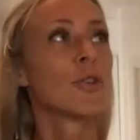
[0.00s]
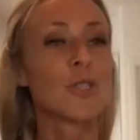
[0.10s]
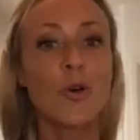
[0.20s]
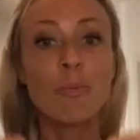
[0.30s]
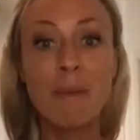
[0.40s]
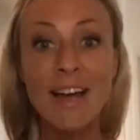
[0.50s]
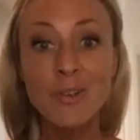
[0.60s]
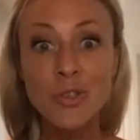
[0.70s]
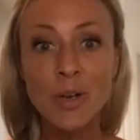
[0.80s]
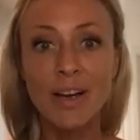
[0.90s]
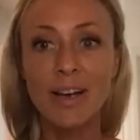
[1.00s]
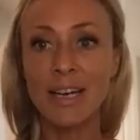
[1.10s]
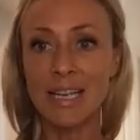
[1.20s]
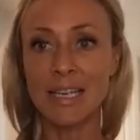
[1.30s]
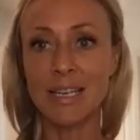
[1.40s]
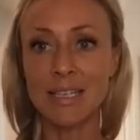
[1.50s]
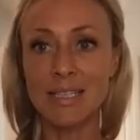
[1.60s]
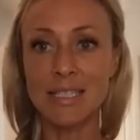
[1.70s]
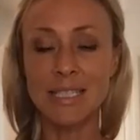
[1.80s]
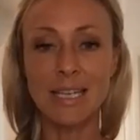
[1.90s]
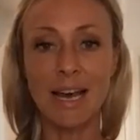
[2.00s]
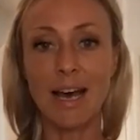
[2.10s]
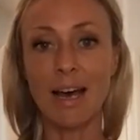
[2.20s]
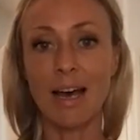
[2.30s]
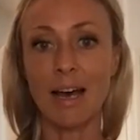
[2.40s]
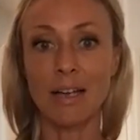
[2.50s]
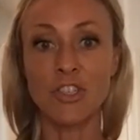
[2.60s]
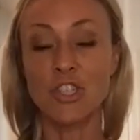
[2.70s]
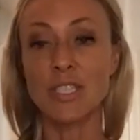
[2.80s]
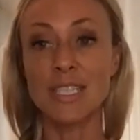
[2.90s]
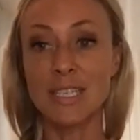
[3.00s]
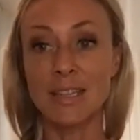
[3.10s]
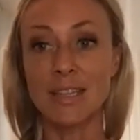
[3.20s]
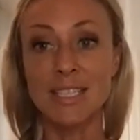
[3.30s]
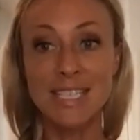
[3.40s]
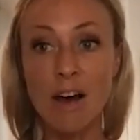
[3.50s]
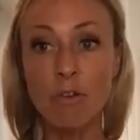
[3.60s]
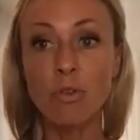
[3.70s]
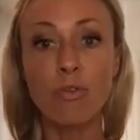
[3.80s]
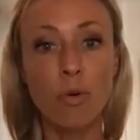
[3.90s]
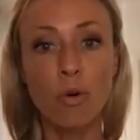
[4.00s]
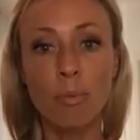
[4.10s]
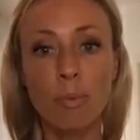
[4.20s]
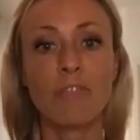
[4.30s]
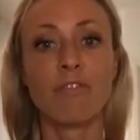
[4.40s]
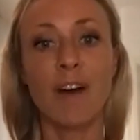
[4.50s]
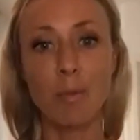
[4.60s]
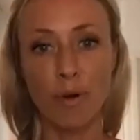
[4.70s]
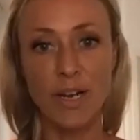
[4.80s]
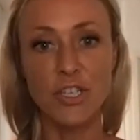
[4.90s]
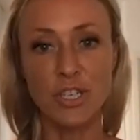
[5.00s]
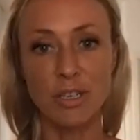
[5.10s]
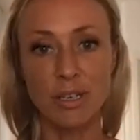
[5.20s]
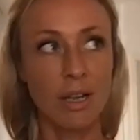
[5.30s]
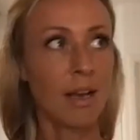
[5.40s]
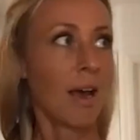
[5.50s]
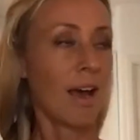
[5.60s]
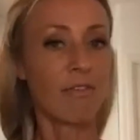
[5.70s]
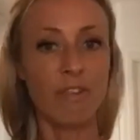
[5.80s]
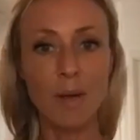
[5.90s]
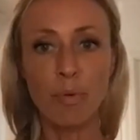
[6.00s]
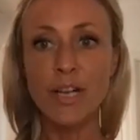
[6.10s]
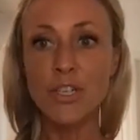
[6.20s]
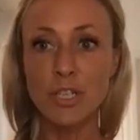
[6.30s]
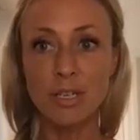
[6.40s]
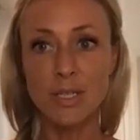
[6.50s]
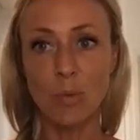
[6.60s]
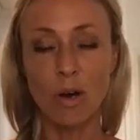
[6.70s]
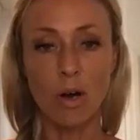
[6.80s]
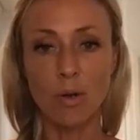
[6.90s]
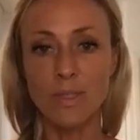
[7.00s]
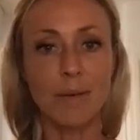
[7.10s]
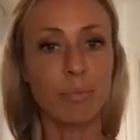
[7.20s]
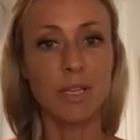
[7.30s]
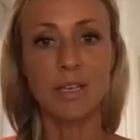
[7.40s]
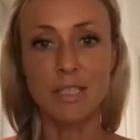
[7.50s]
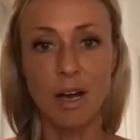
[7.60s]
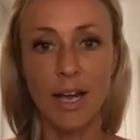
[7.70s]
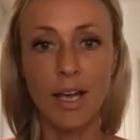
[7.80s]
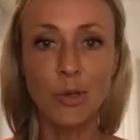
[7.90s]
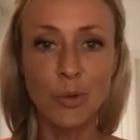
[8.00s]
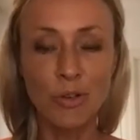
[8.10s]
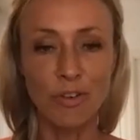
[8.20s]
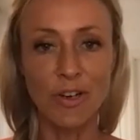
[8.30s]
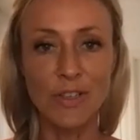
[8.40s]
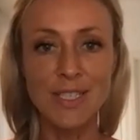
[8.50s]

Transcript: So mantra is just the sound form of vibration. And vibration is what holds up the entire universe.